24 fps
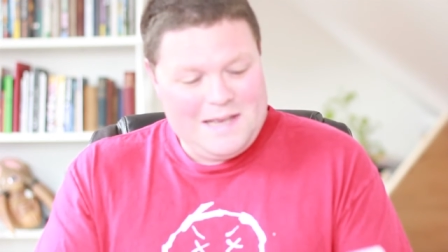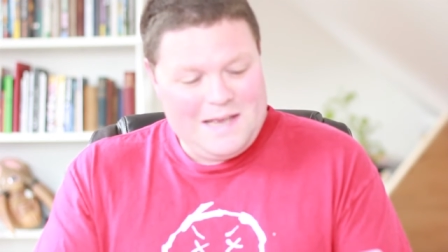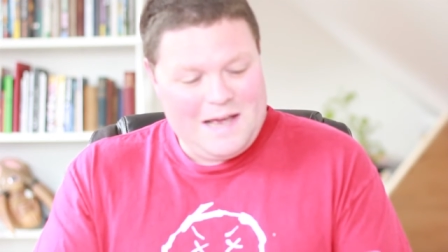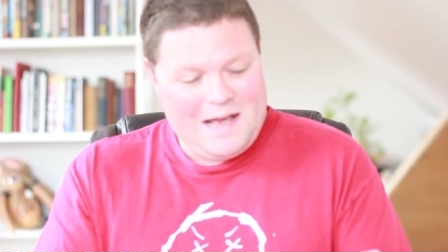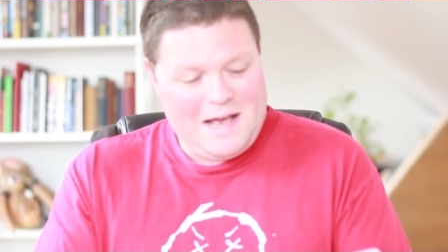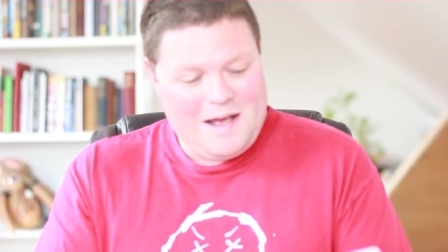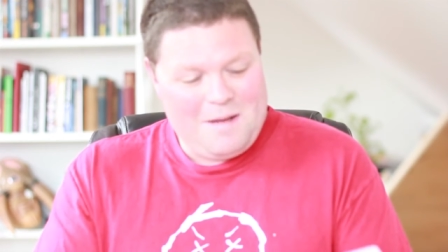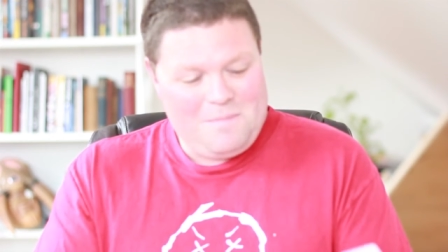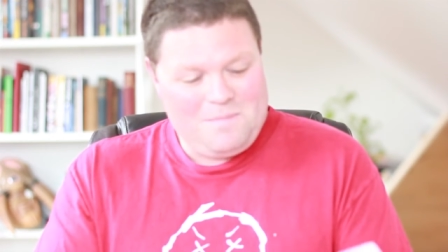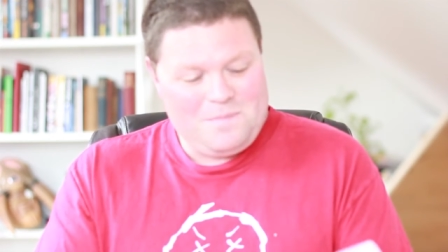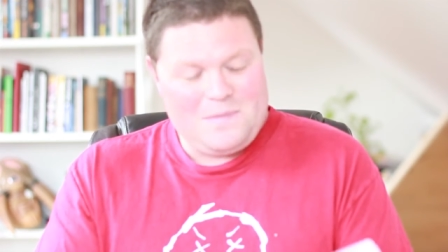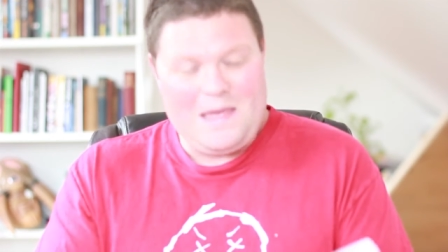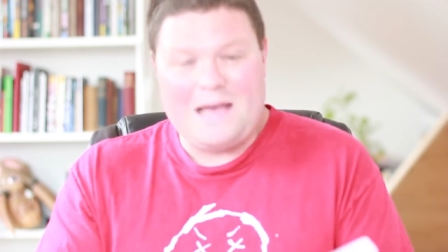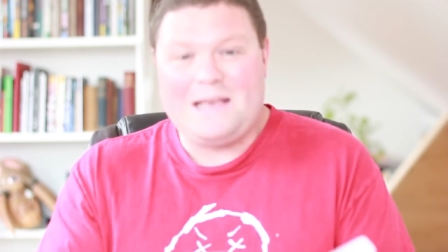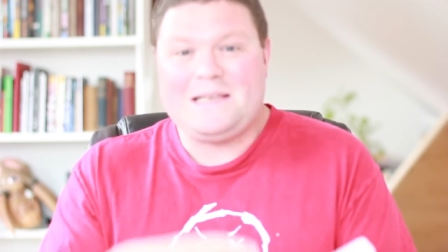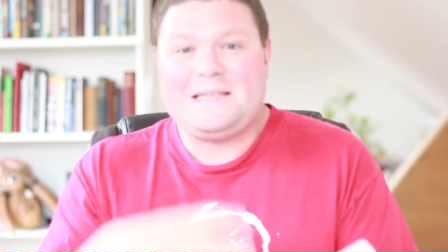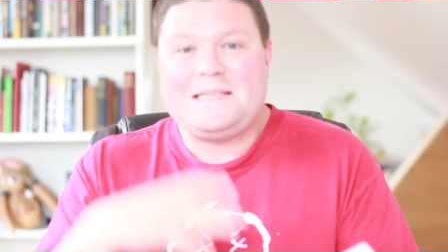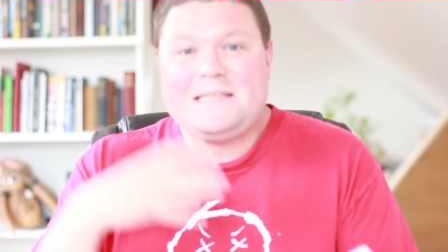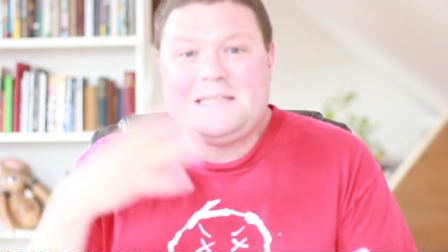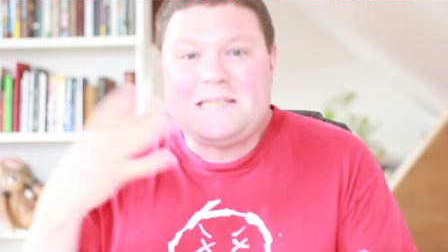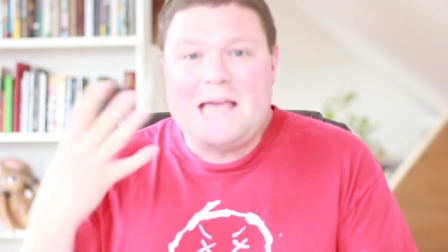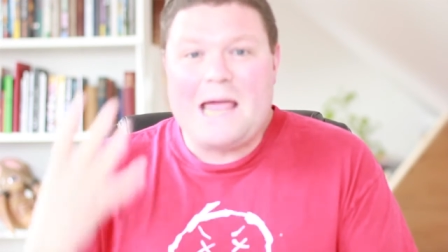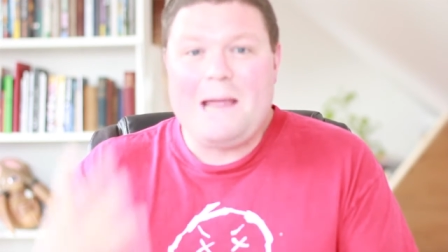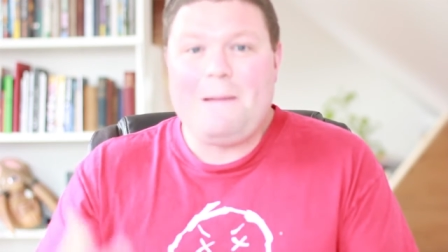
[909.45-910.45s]
that
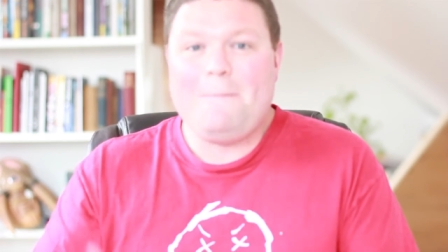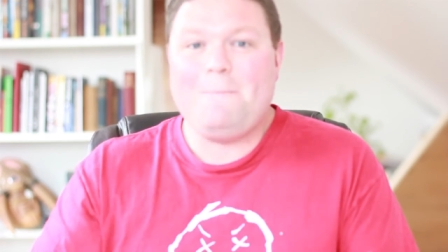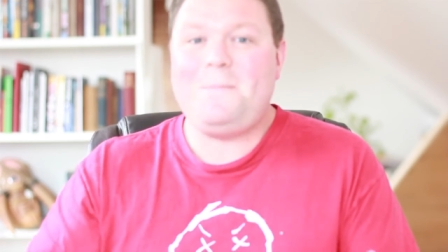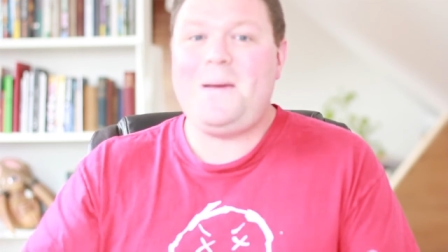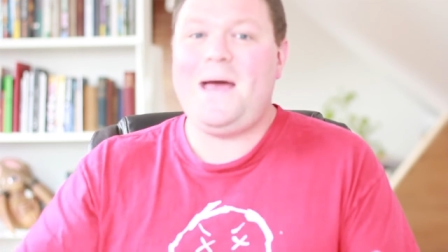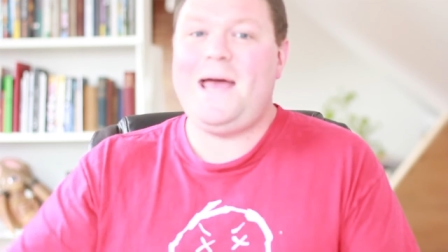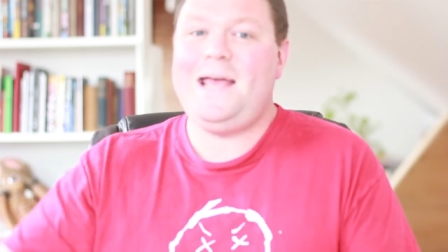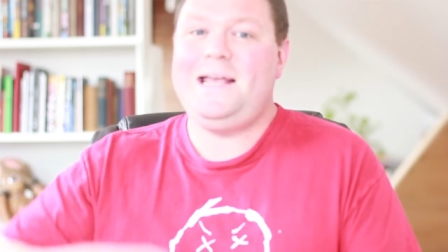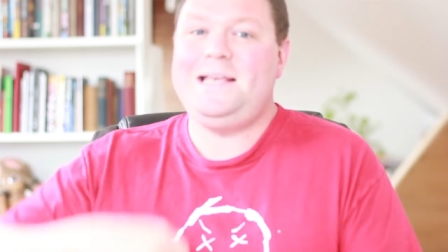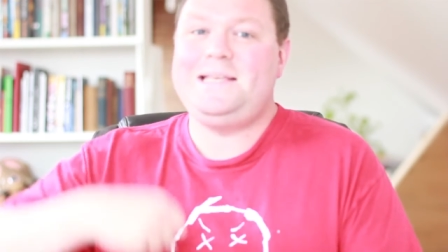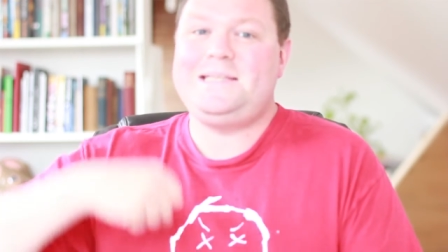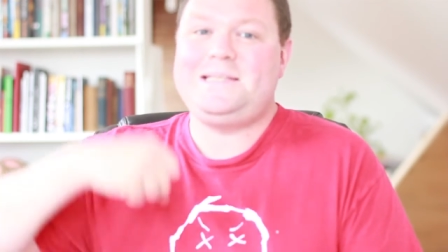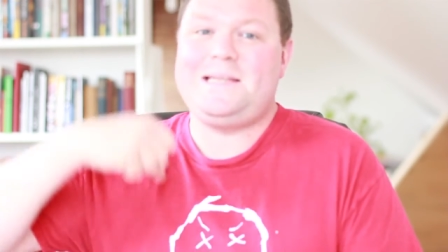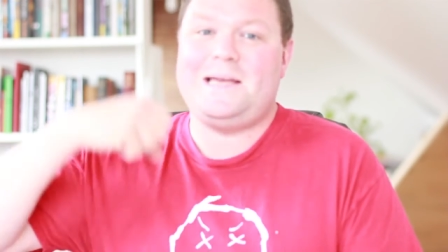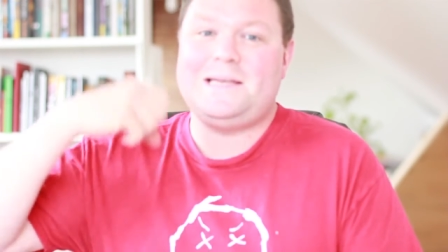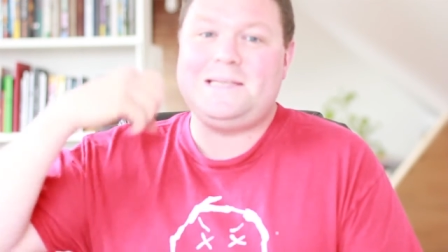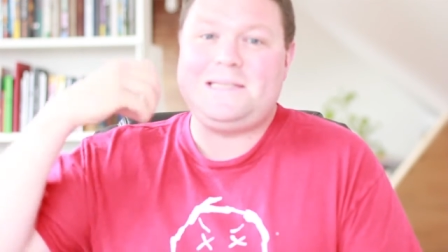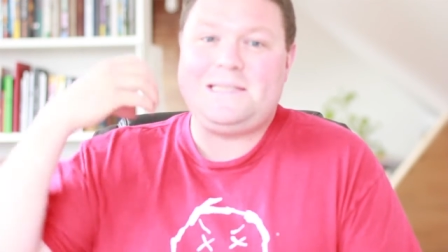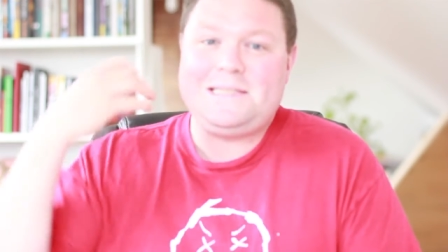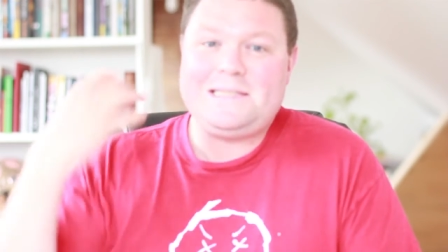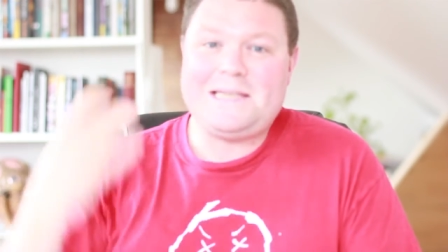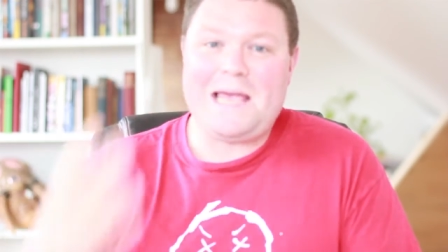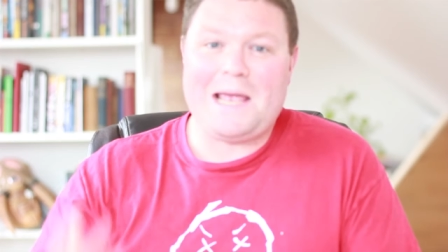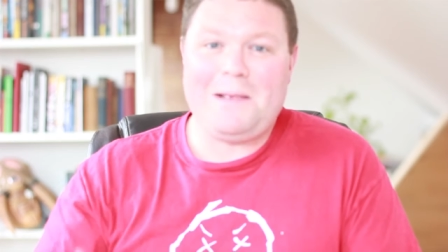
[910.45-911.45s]
same pace, that
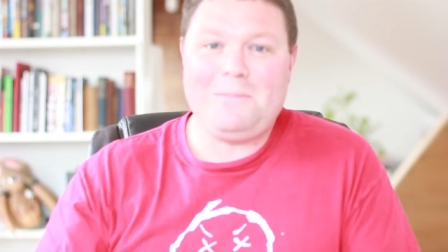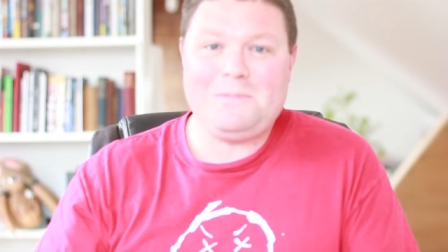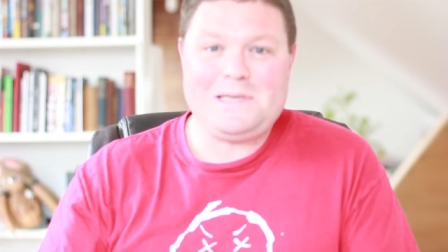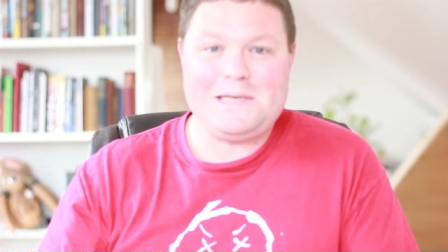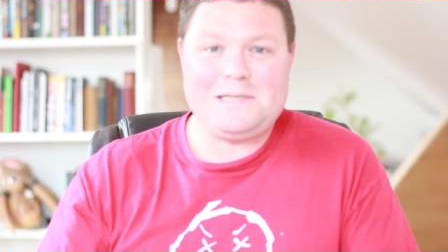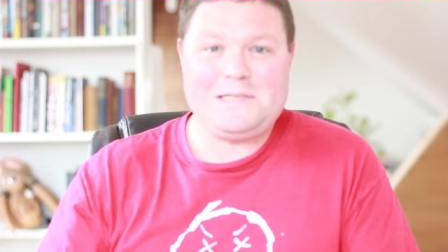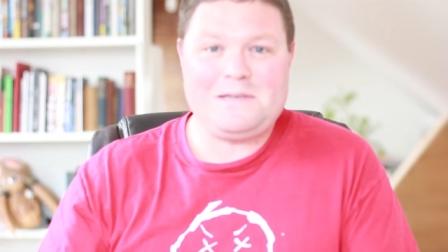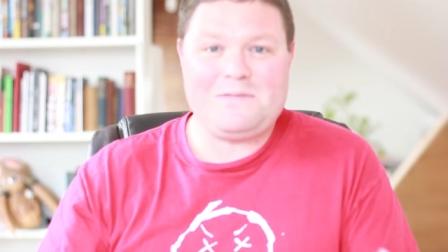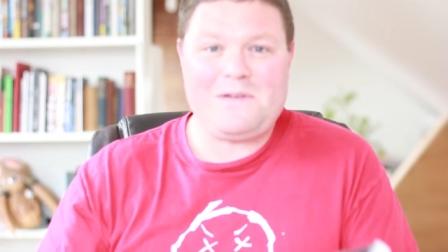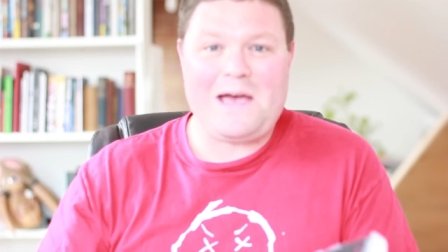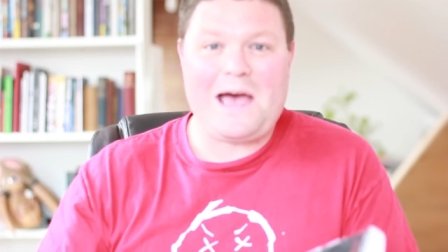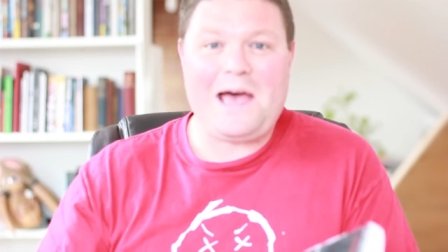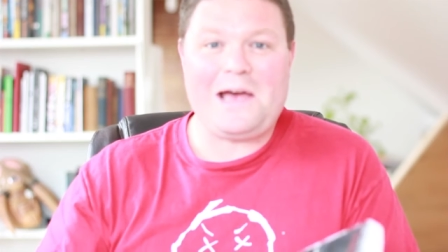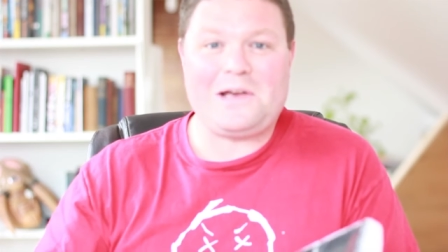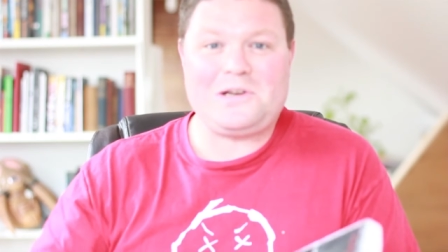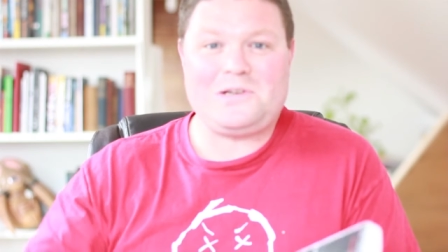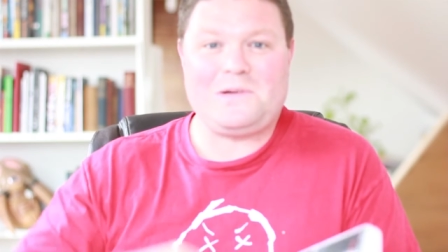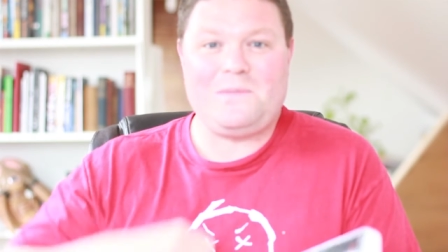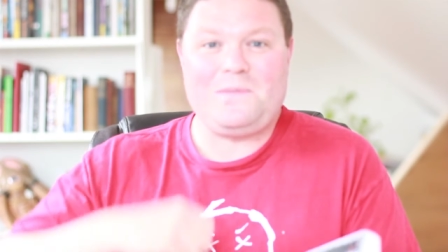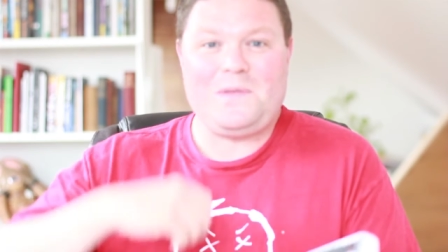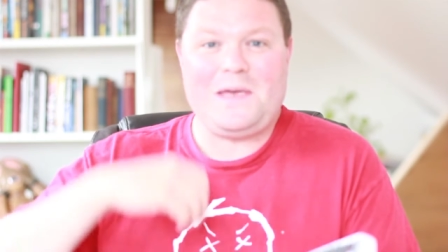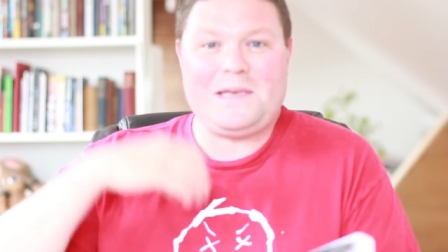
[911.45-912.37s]
same sense of action,